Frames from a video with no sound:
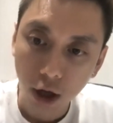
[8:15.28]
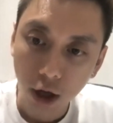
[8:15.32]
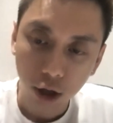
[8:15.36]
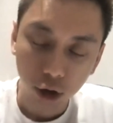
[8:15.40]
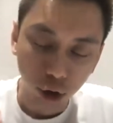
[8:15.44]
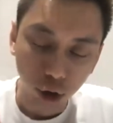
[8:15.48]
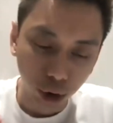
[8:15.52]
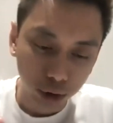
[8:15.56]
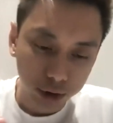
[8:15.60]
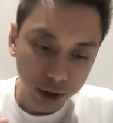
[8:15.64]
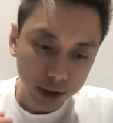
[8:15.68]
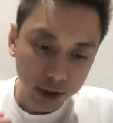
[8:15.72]

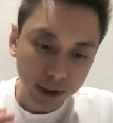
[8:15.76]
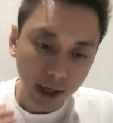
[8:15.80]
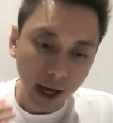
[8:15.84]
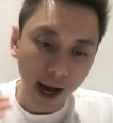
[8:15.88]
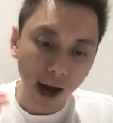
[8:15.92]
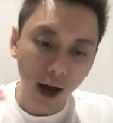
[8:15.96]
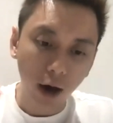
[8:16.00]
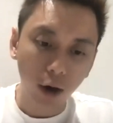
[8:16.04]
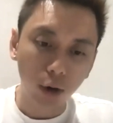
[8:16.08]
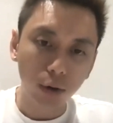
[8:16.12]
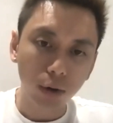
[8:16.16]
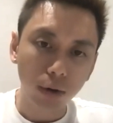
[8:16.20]
Notice
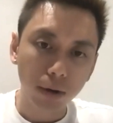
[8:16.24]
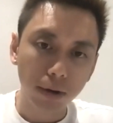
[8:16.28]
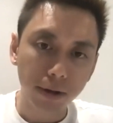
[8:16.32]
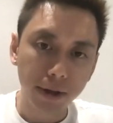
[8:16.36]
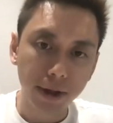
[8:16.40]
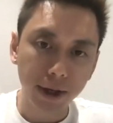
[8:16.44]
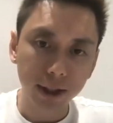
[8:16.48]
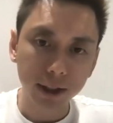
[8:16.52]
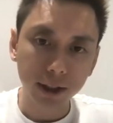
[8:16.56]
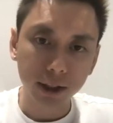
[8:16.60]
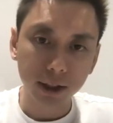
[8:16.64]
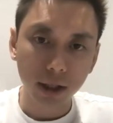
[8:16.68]
how
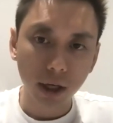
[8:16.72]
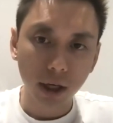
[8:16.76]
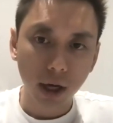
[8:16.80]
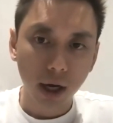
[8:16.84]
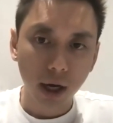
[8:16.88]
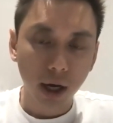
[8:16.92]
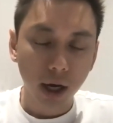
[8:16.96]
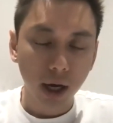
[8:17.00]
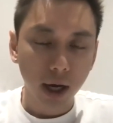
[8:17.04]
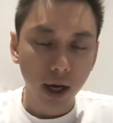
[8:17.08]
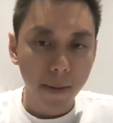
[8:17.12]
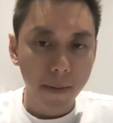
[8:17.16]
this
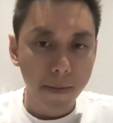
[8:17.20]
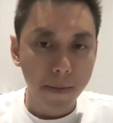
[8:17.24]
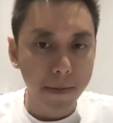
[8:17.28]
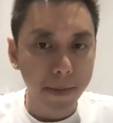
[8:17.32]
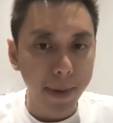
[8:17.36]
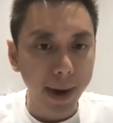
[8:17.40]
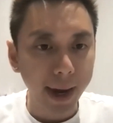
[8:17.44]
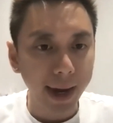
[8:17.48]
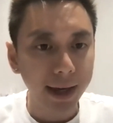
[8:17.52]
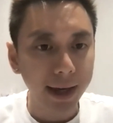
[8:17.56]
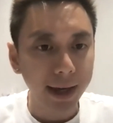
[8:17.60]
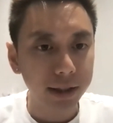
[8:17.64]

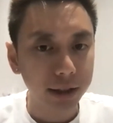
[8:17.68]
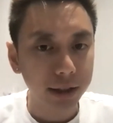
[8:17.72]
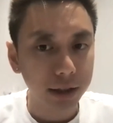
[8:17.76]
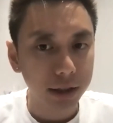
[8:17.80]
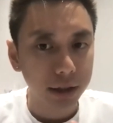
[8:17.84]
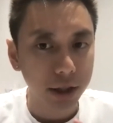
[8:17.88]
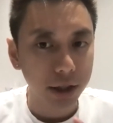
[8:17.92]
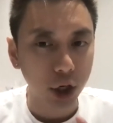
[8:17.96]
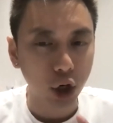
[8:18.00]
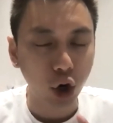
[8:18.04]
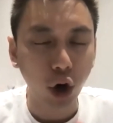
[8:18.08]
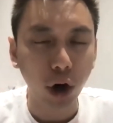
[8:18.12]
makes
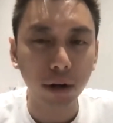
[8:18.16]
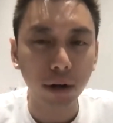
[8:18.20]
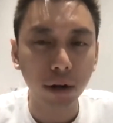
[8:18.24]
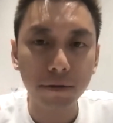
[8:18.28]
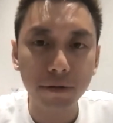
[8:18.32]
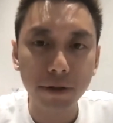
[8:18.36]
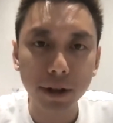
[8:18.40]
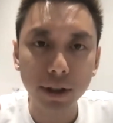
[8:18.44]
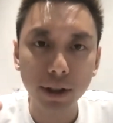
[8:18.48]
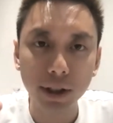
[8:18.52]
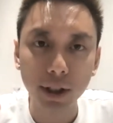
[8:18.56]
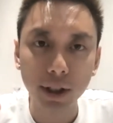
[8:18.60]
the
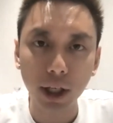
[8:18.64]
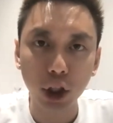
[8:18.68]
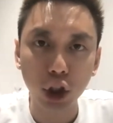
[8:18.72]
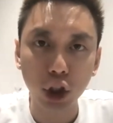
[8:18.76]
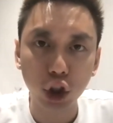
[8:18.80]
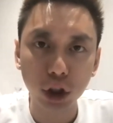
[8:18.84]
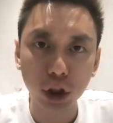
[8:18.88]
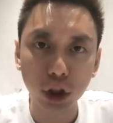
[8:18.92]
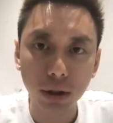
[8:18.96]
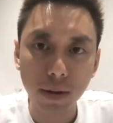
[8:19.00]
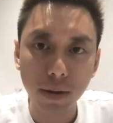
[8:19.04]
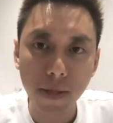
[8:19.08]

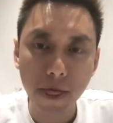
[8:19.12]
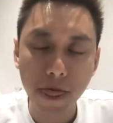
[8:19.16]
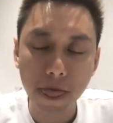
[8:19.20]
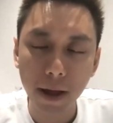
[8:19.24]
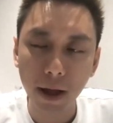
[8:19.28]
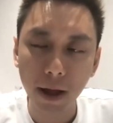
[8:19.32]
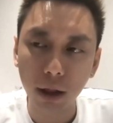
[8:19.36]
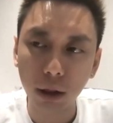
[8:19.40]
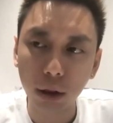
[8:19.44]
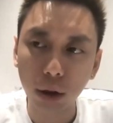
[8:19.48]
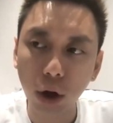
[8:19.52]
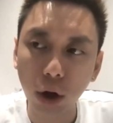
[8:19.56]
conversation
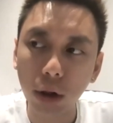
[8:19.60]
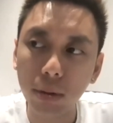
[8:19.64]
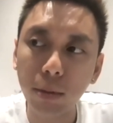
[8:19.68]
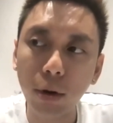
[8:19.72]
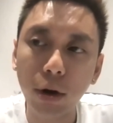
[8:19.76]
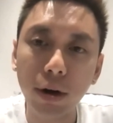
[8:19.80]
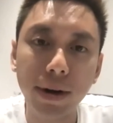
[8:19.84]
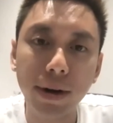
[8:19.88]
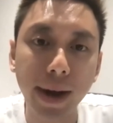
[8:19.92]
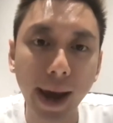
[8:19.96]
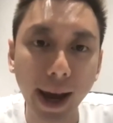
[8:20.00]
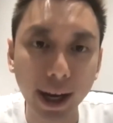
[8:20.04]
a lot
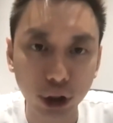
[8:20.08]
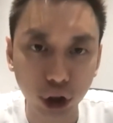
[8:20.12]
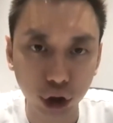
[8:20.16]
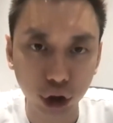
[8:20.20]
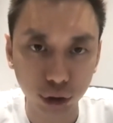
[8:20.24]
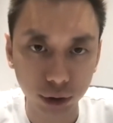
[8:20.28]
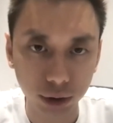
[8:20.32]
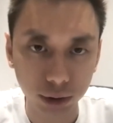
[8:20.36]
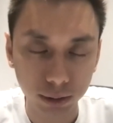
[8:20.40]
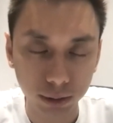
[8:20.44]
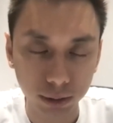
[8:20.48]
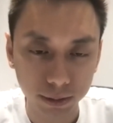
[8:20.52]
more
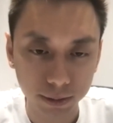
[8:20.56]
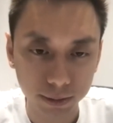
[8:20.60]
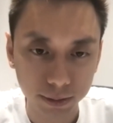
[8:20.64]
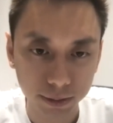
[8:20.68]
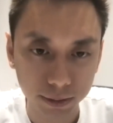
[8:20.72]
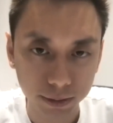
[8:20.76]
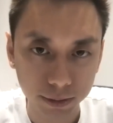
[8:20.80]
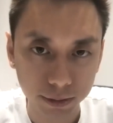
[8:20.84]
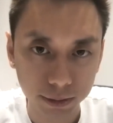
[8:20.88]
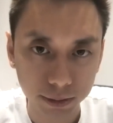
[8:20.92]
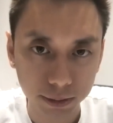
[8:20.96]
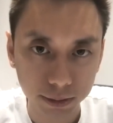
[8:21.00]
natural,
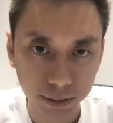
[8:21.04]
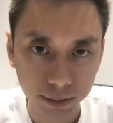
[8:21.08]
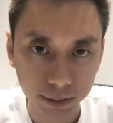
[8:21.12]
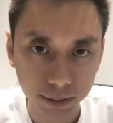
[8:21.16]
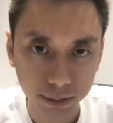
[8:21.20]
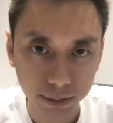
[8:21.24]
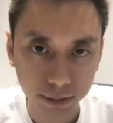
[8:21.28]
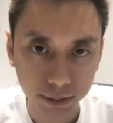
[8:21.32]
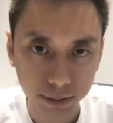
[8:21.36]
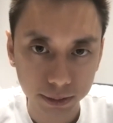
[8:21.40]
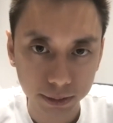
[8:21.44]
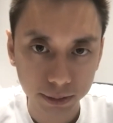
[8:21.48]

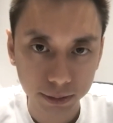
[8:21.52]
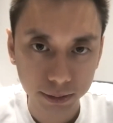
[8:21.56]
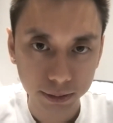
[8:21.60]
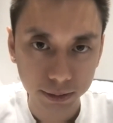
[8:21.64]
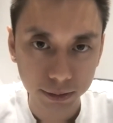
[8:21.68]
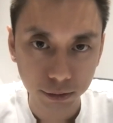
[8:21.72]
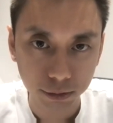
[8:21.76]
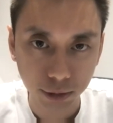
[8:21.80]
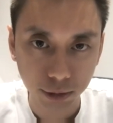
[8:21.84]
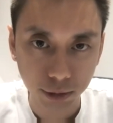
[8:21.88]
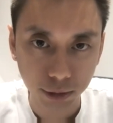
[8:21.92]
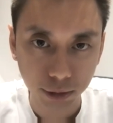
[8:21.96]

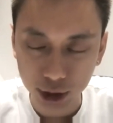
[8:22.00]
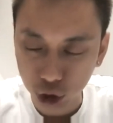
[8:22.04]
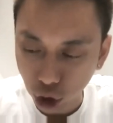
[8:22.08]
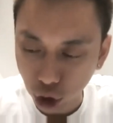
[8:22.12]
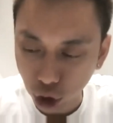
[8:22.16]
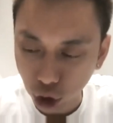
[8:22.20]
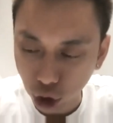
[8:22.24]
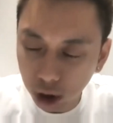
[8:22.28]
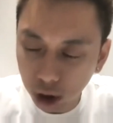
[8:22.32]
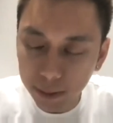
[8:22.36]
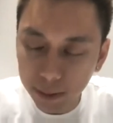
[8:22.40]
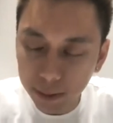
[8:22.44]
right?
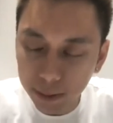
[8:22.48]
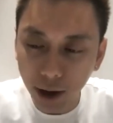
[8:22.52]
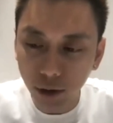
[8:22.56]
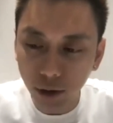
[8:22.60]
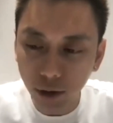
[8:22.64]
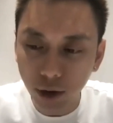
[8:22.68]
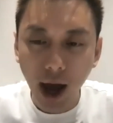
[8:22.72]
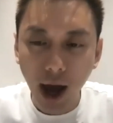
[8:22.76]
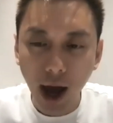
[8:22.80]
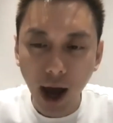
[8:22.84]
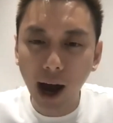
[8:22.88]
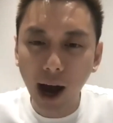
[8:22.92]
It's all
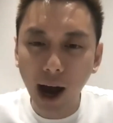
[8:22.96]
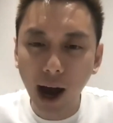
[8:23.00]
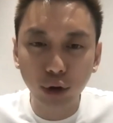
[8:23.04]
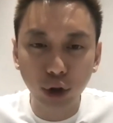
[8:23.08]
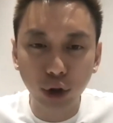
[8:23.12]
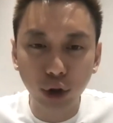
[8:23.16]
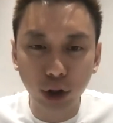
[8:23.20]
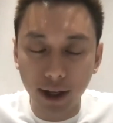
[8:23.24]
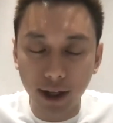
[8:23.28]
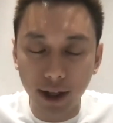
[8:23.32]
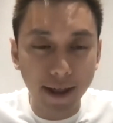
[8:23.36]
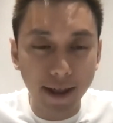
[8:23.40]
about how
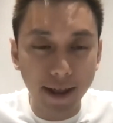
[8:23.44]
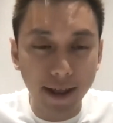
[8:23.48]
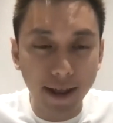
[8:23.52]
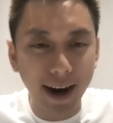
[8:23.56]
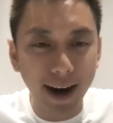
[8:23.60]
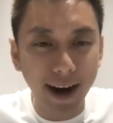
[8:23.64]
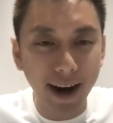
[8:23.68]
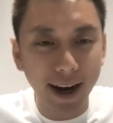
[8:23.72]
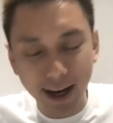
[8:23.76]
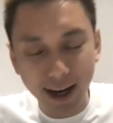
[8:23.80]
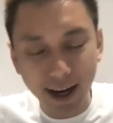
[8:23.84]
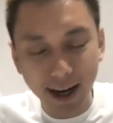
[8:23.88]
you say it. And
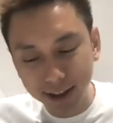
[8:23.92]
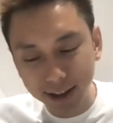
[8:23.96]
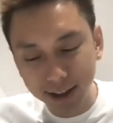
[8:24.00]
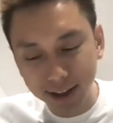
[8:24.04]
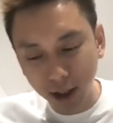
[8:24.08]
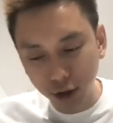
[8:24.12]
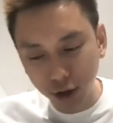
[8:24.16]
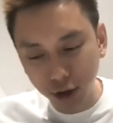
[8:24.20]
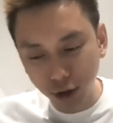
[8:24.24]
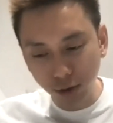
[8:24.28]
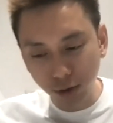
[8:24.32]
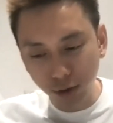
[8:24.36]
I can
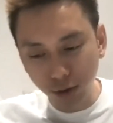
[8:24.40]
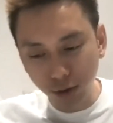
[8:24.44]
tell you